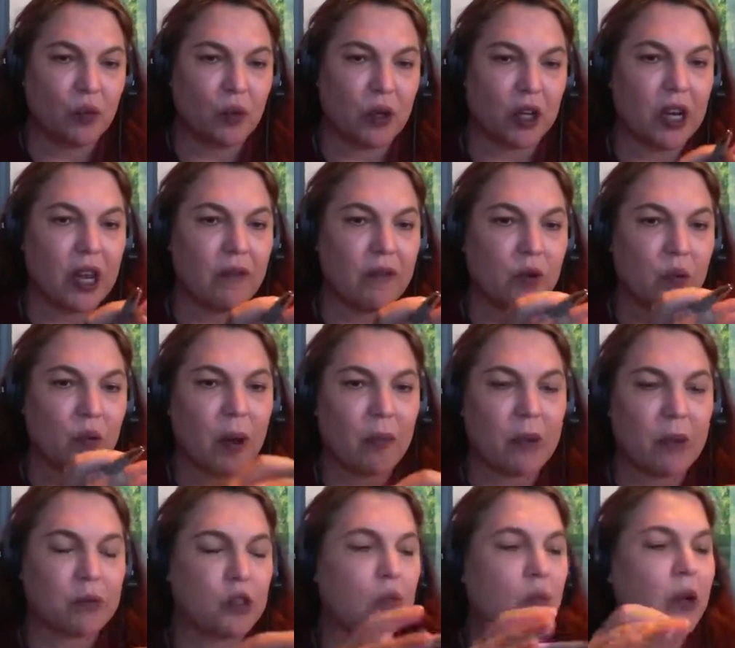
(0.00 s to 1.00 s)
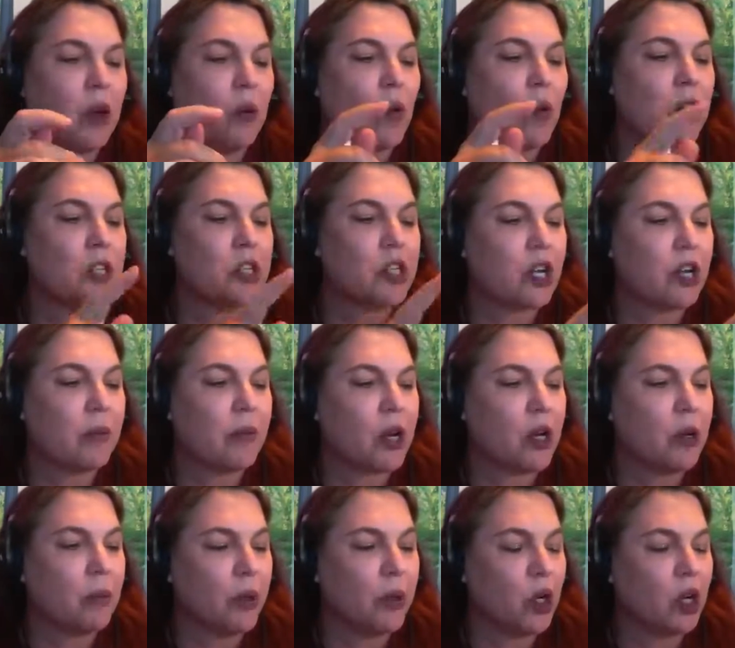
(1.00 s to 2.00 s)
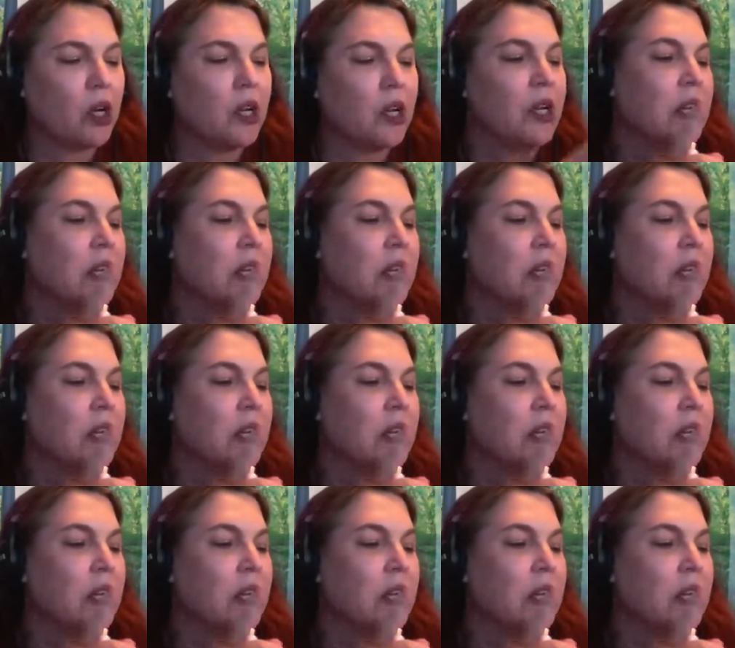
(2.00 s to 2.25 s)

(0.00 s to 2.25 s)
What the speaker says: We're going to have to wrap up soon, but I want to talk about your book.